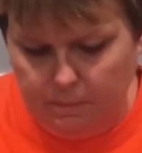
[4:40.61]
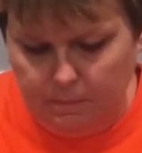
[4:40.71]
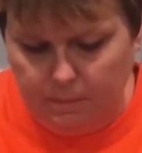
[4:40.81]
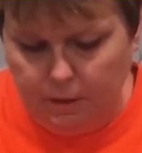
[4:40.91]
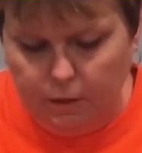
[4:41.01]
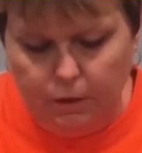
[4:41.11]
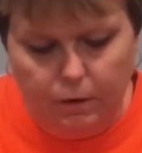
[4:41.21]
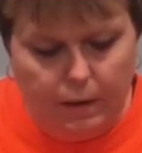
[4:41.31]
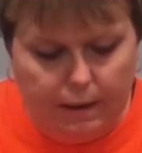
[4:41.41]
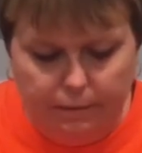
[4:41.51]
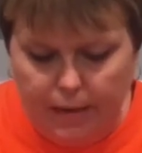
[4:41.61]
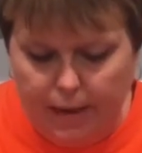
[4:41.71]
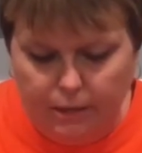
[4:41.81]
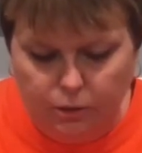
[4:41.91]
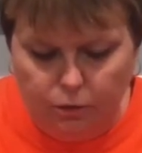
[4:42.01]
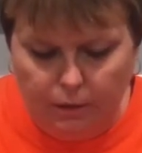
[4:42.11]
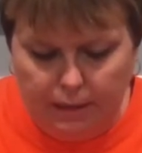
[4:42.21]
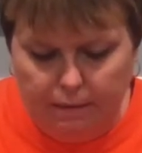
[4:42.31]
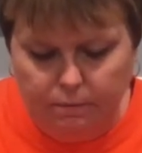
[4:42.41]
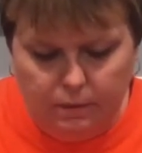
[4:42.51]
on. You don't have to add your
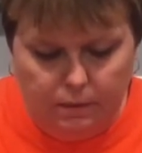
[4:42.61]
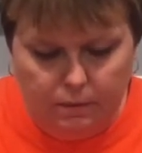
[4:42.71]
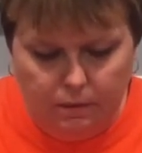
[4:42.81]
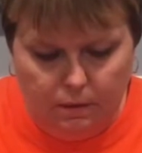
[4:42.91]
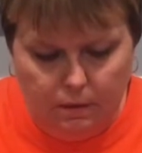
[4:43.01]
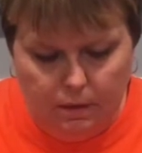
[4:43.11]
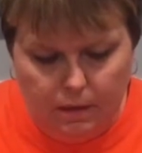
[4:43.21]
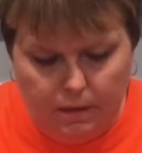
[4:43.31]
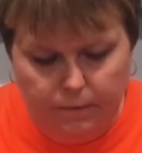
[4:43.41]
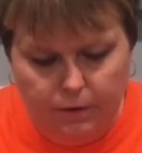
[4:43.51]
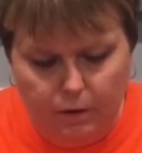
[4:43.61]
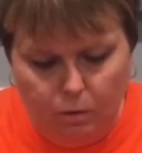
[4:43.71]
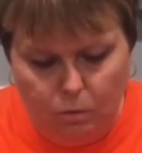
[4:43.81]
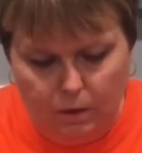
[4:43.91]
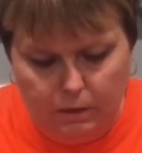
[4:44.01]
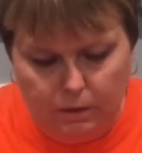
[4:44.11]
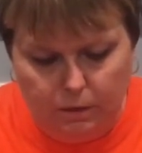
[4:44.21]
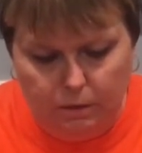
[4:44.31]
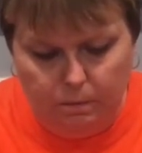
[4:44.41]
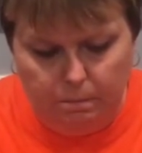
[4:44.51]
leaves if you don't want
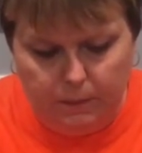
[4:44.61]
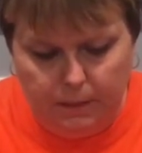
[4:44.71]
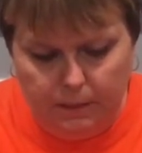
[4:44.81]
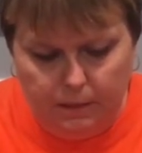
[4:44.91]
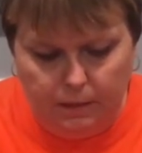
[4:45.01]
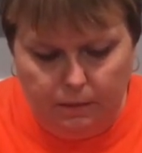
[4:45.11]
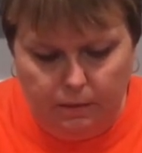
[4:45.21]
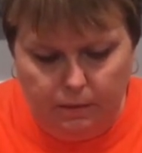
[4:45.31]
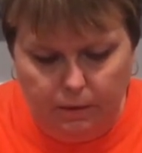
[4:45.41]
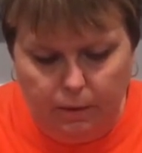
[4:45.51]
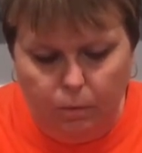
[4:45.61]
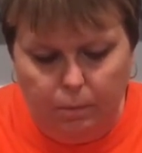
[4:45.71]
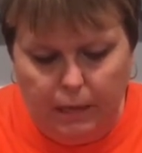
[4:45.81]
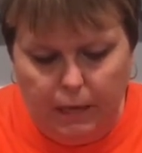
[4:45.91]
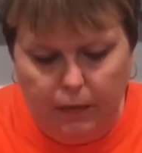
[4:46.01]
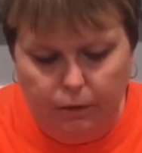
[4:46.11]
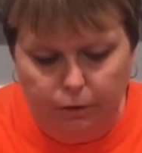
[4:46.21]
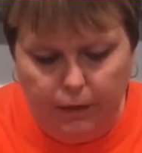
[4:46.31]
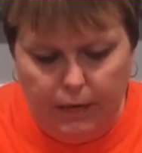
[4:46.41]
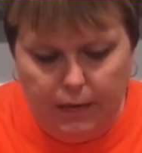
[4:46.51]
to, but they will be in
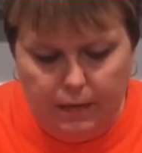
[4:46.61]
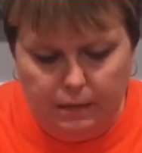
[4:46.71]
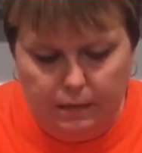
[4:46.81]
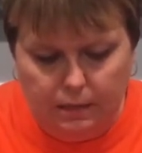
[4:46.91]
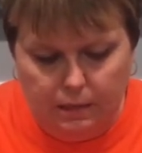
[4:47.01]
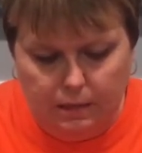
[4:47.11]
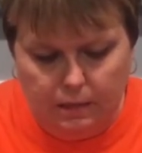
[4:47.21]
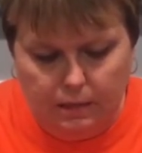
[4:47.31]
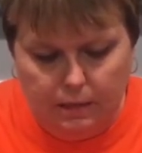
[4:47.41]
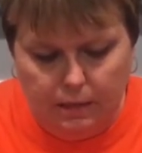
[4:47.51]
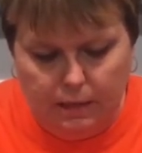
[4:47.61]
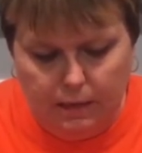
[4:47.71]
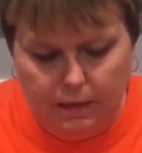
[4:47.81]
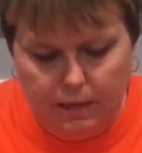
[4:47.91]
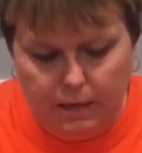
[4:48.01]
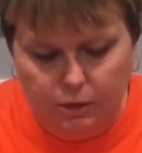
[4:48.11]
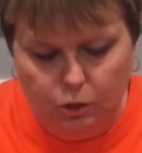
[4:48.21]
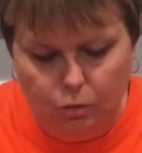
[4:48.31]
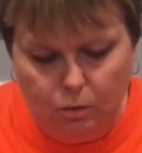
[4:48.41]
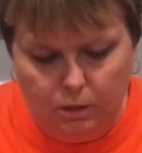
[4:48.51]
your kit in
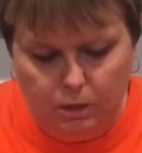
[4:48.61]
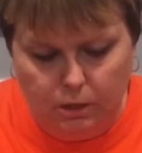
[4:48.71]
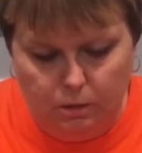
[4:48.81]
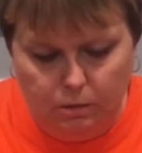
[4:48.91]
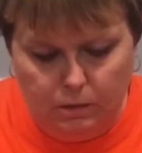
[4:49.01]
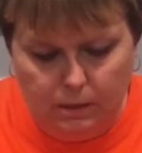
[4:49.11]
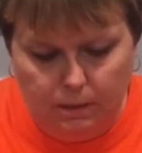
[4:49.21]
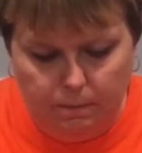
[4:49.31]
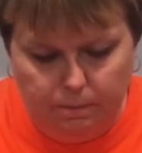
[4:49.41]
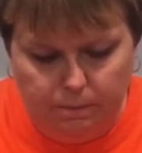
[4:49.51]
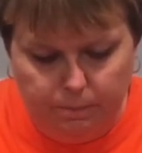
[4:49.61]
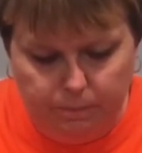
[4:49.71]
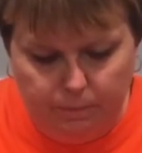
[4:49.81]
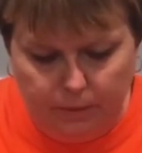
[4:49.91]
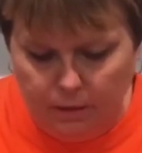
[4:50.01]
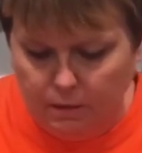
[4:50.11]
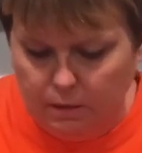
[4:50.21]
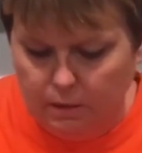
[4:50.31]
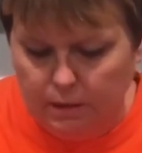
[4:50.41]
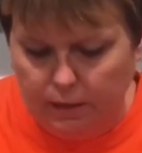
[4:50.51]
case you want to use them
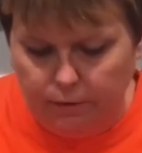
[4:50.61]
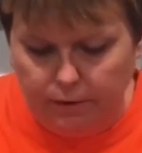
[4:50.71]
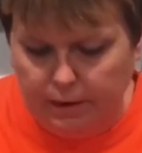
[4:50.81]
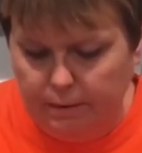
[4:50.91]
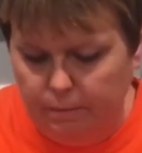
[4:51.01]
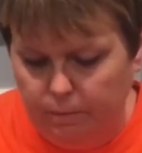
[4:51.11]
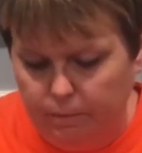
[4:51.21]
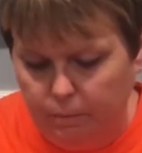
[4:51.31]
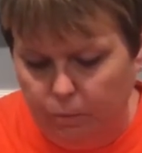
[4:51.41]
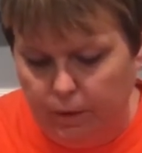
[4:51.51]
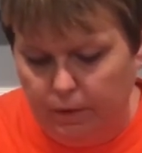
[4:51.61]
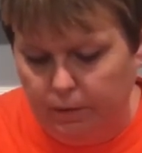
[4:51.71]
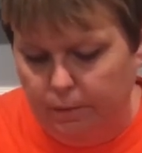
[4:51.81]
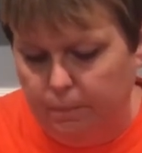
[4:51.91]
to decorate with.